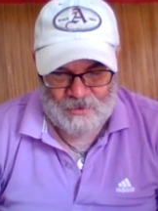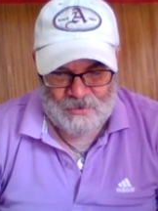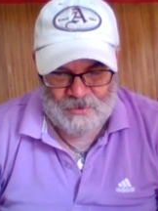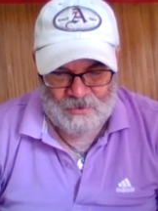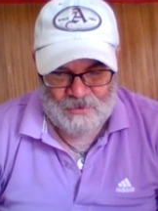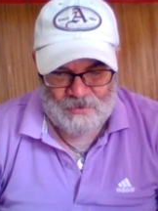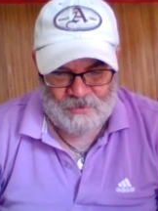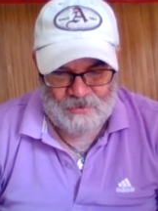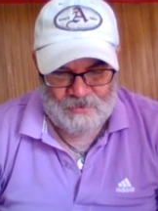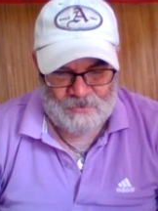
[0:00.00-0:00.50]

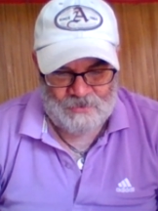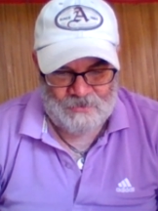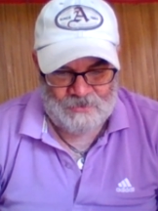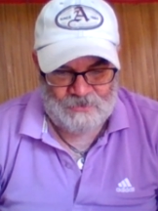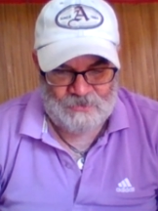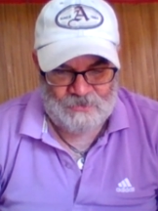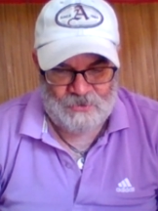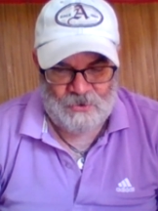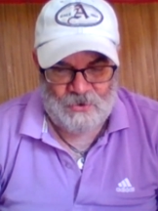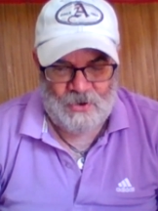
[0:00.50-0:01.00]
Uh,
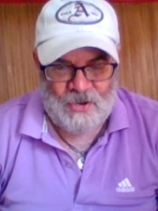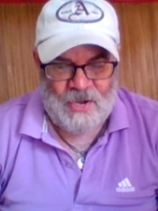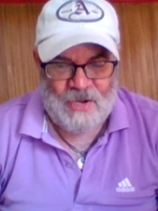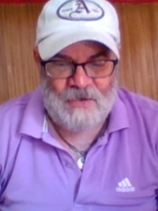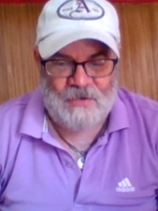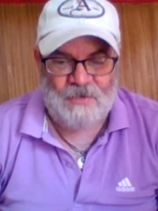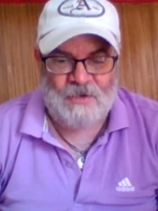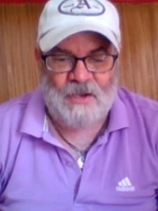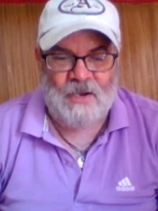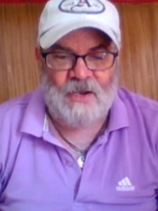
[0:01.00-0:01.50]
so
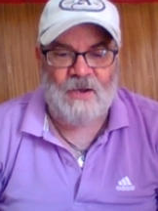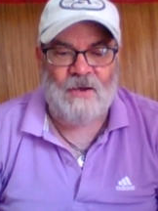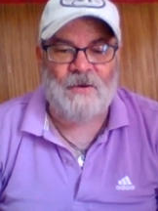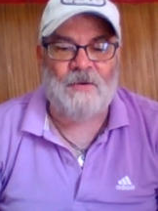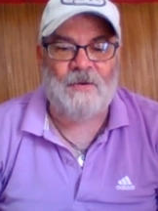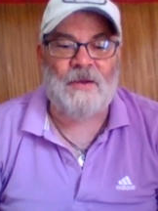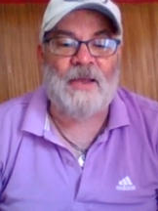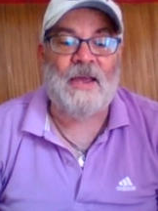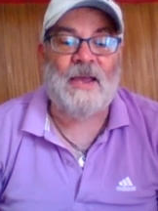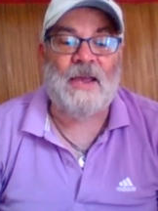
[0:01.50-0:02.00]
and
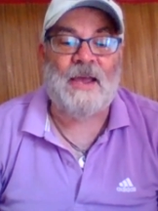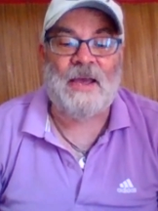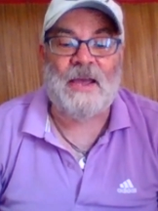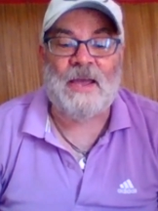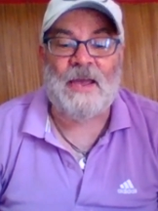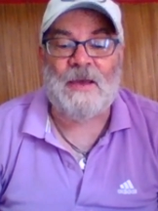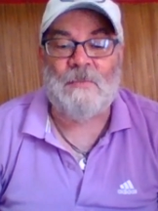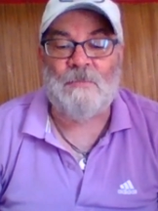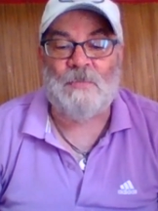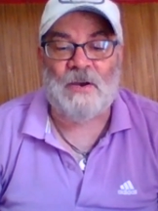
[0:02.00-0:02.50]
uh,
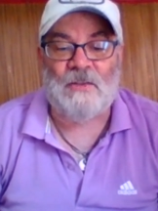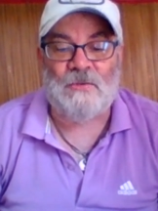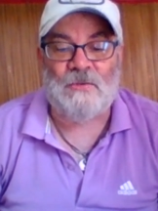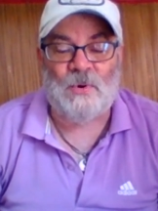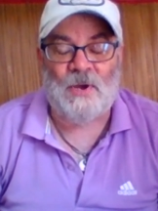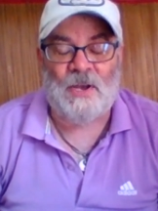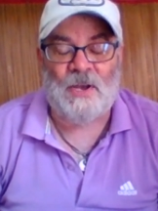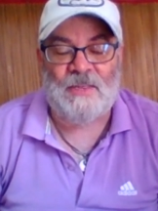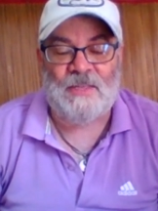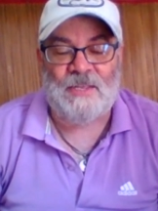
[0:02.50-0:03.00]
and by
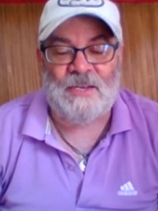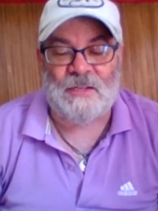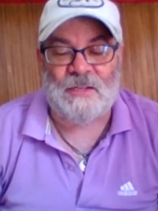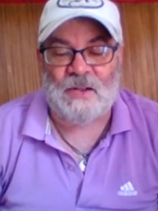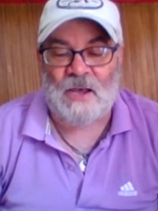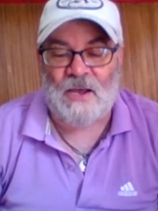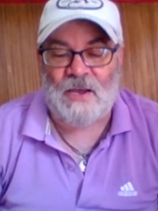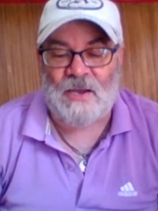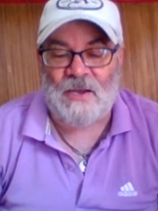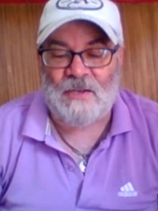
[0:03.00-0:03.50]
the way, the
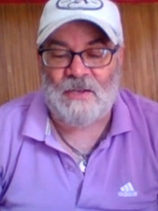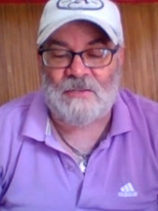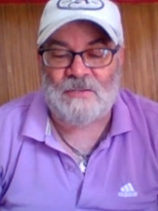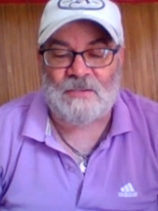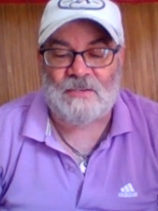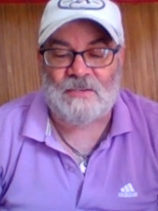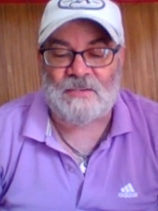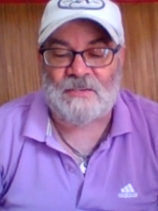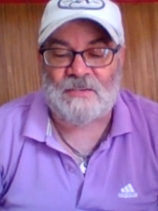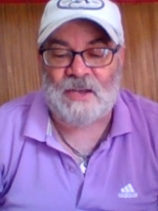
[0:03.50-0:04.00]

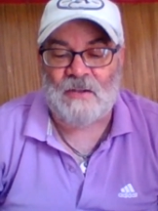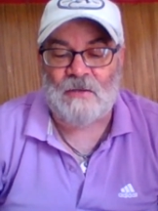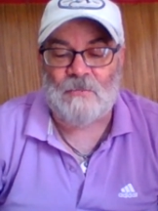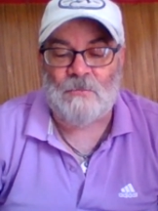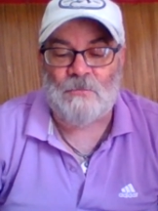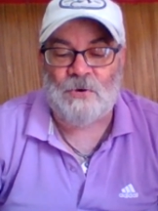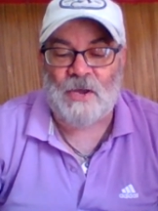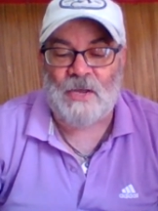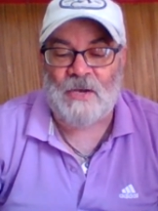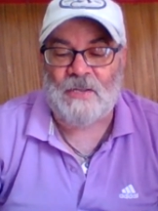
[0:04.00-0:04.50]
alliance is
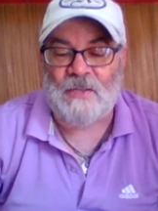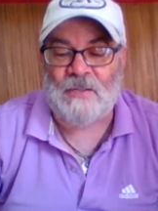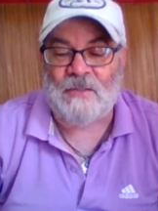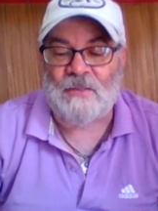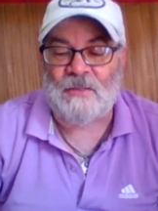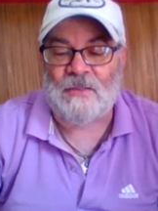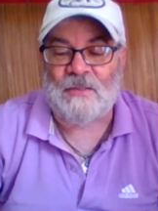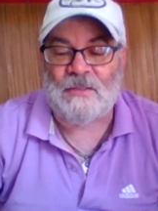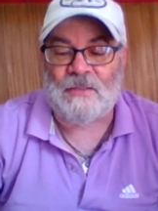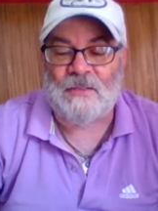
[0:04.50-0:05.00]

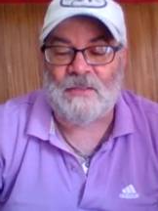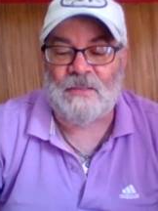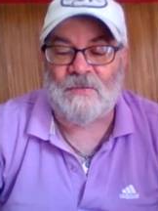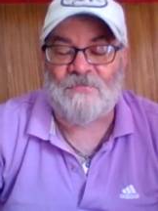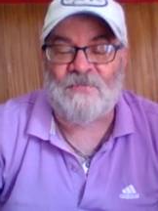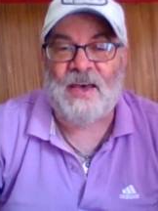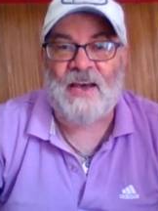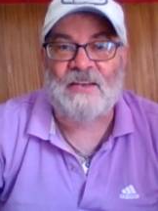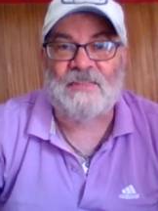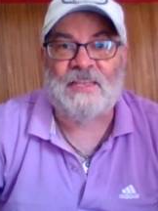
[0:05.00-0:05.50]
celebrating
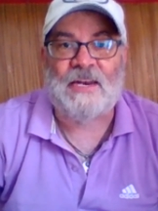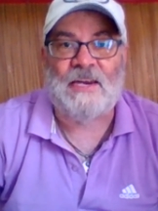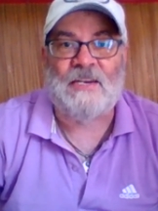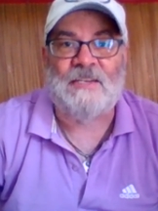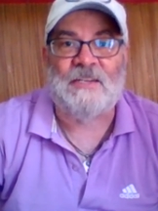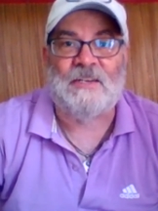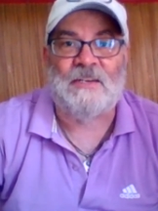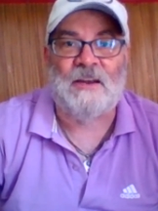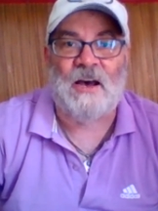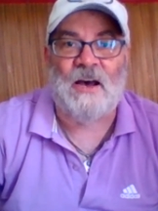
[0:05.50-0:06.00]
the fact that
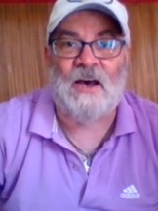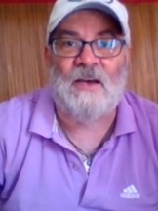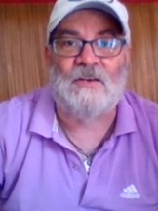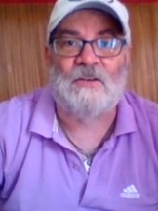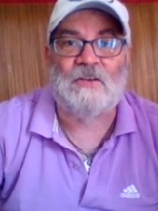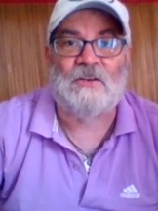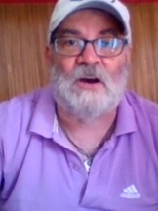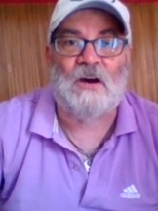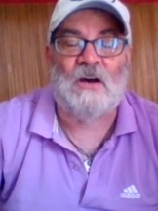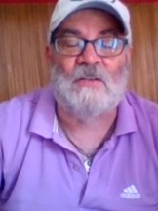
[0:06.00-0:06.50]
it did
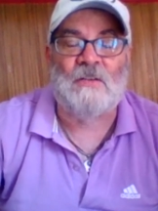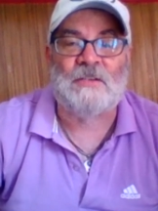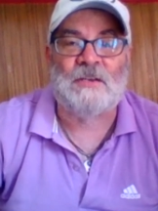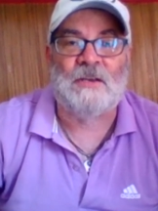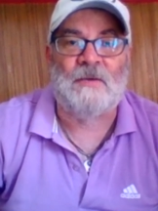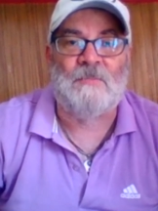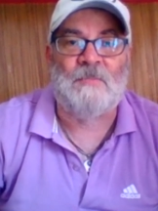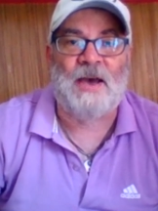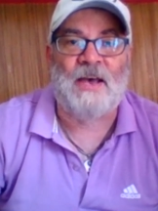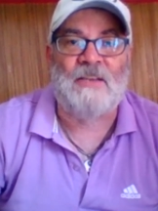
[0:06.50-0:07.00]
not cause
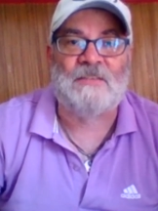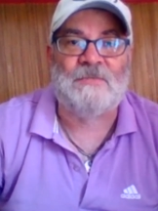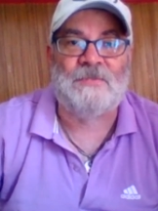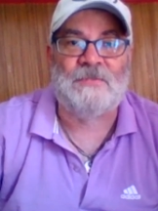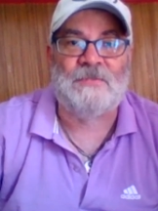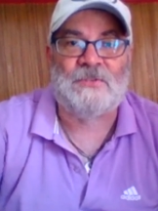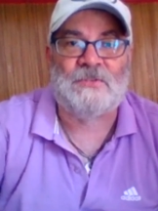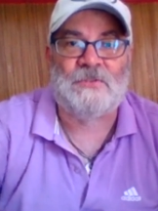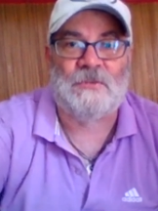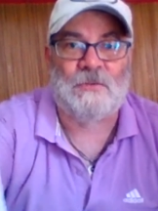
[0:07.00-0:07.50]
a
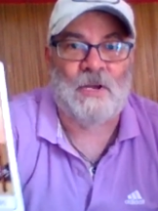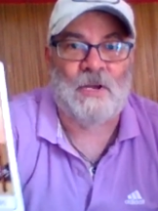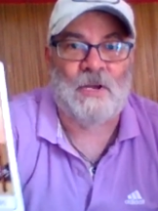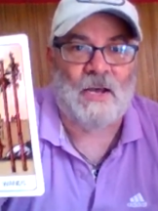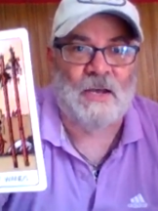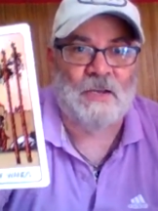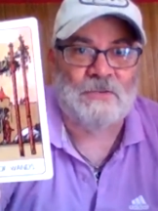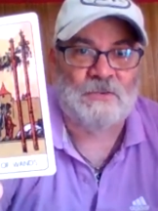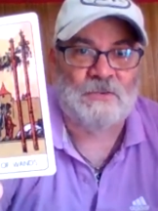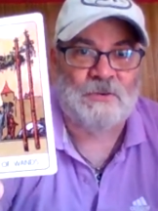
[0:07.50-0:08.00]
massive
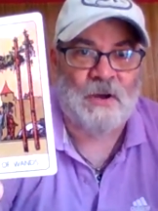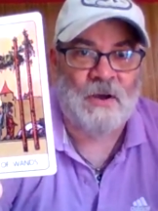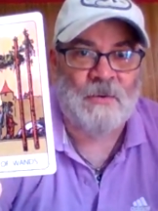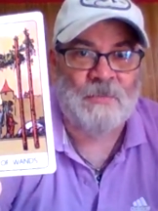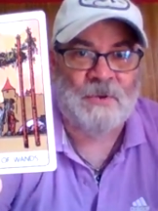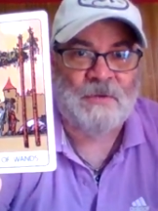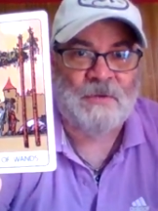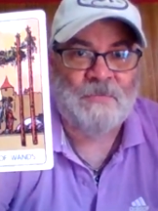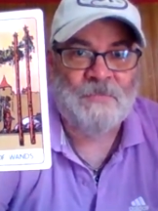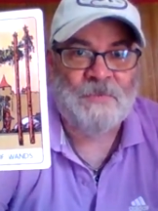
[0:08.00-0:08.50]
uh,
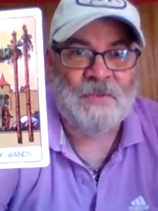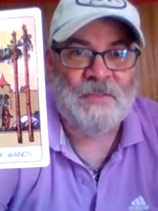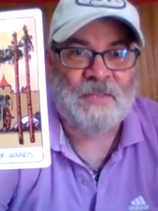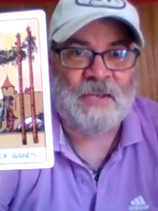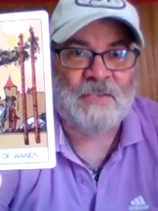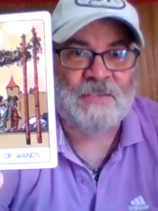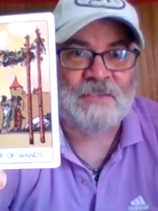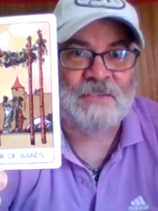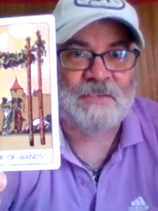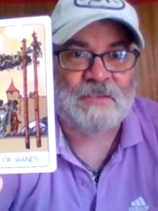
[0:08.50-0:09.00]
tsunami.
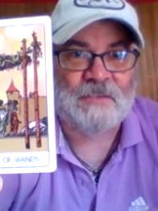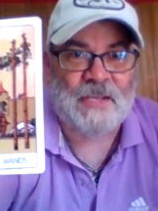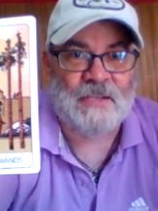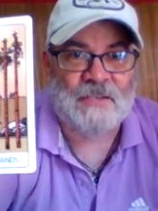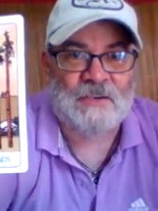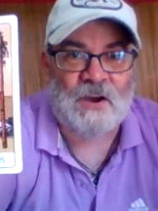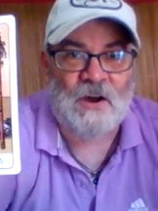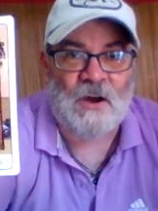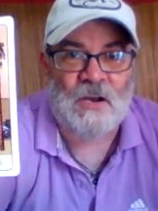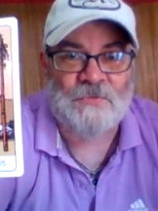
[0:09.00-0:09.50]
That's a,
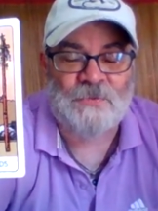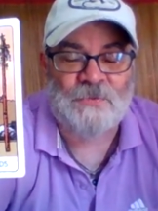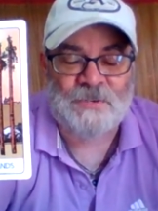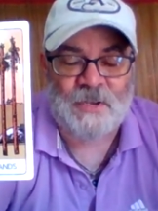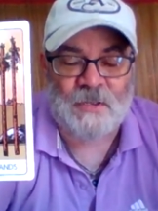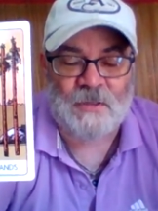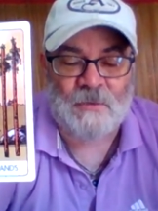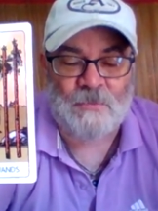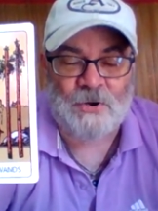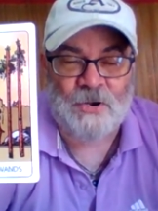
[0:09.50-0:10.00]
that's cause for
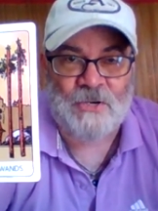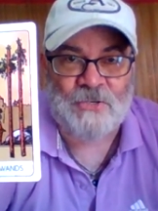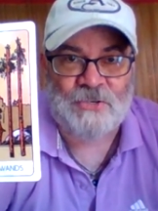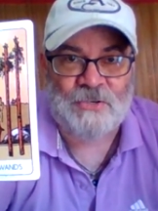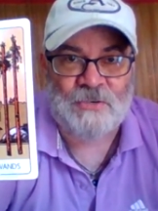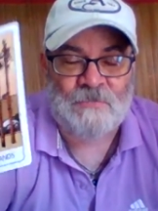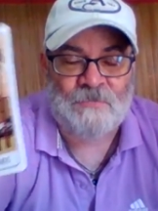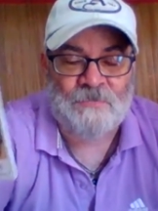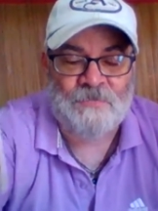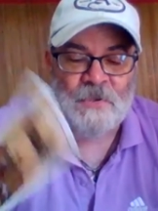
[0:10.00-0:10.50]

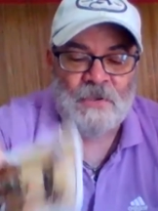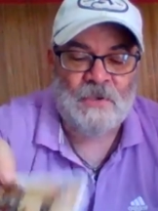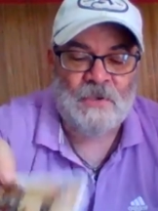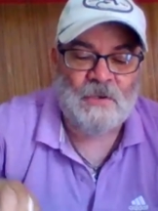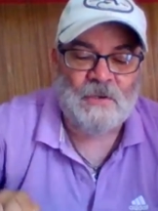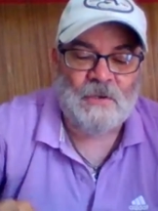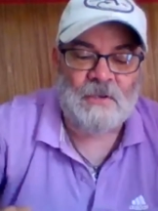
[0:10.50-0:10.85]
celebration.